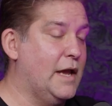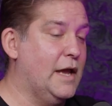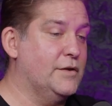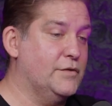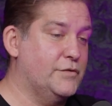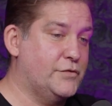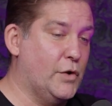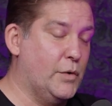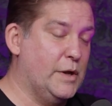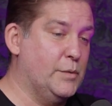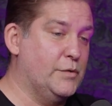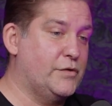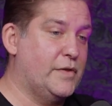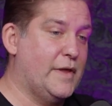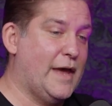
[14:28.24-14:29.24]
and so it
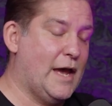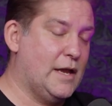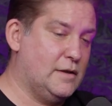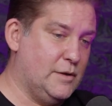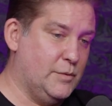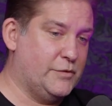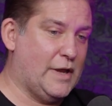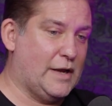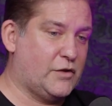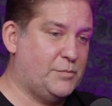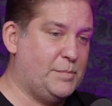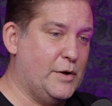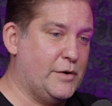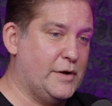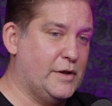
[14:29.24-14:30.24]
was that it was that
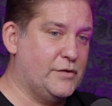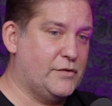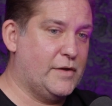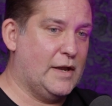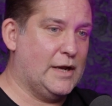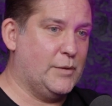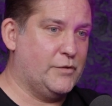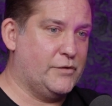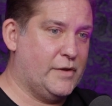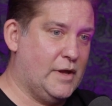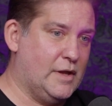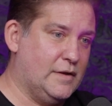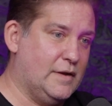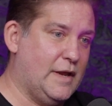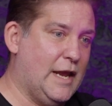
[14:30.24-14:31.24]
experience that i was
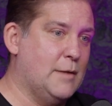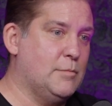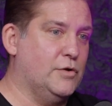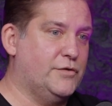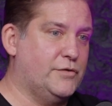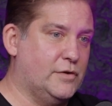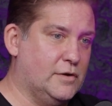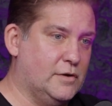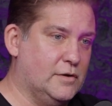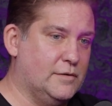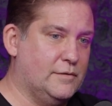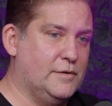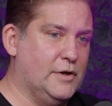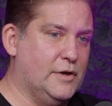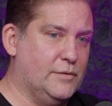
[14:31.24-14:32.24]
then able
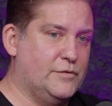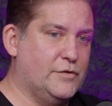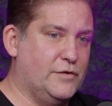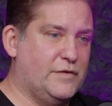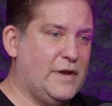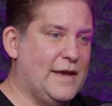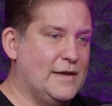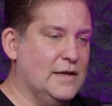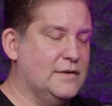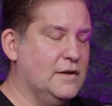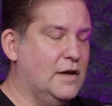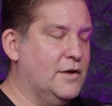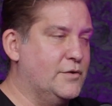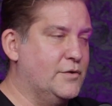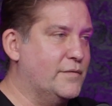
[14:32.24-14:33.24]
to you know to take
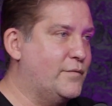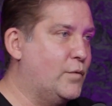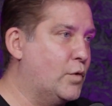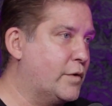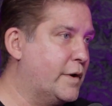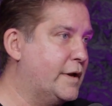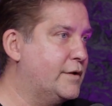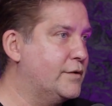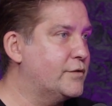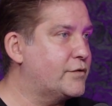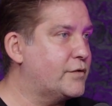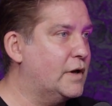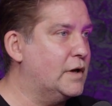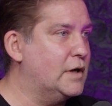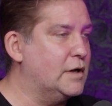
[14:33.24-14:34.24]
into other
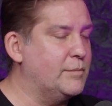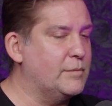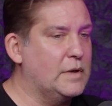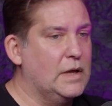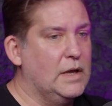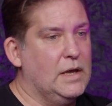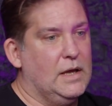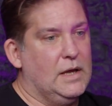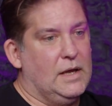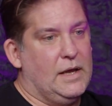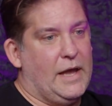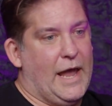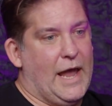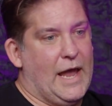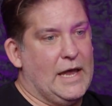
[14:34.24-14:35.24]
forays um,
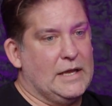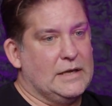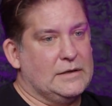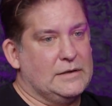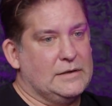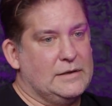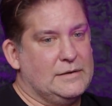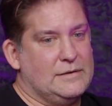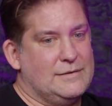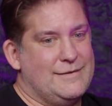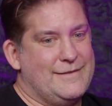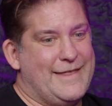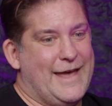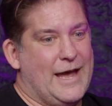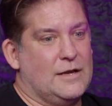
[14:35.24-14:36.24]
and
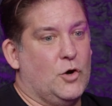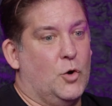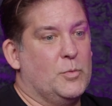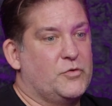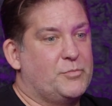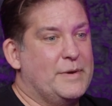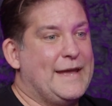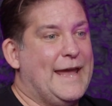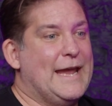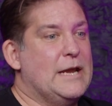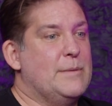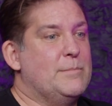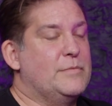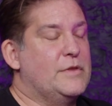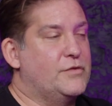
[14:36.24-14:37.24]
that almost
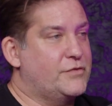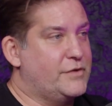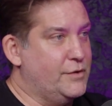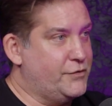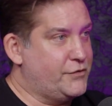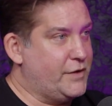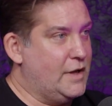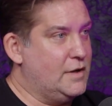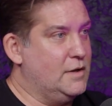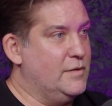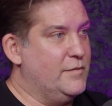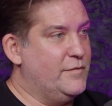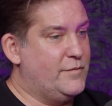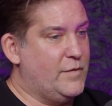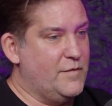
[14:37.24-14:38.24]
became the skill set
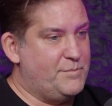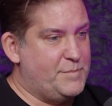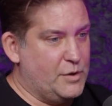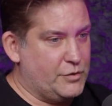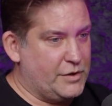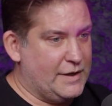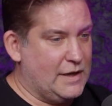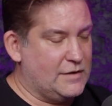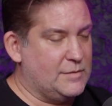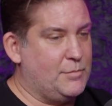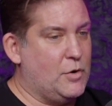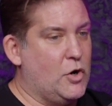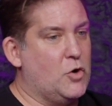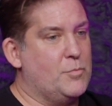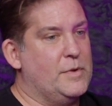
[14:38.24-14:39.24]
of, of building out
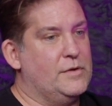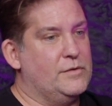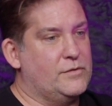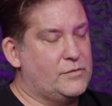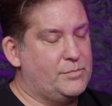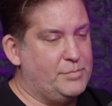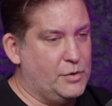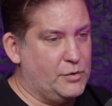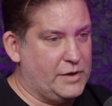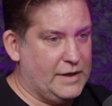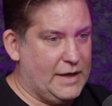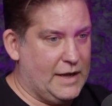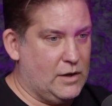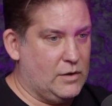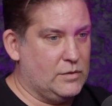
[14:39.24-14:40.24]
departments
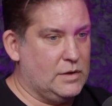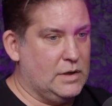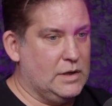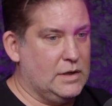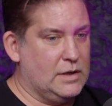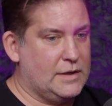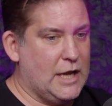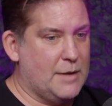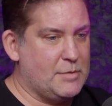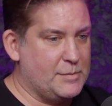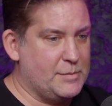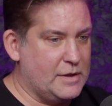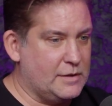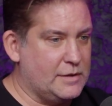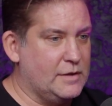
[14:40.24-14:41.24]
building out uh,
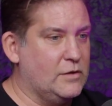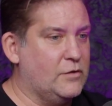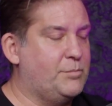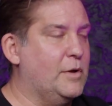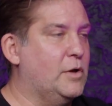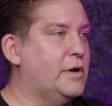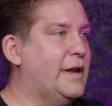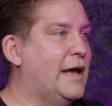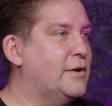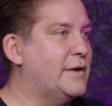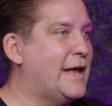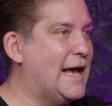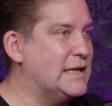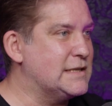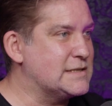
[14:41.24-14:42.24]
capabilities building out
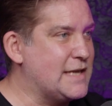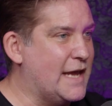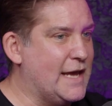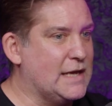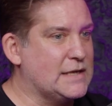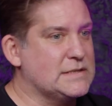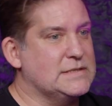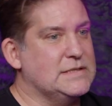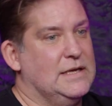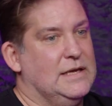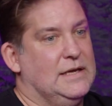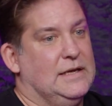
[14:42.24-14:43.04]
ad stacks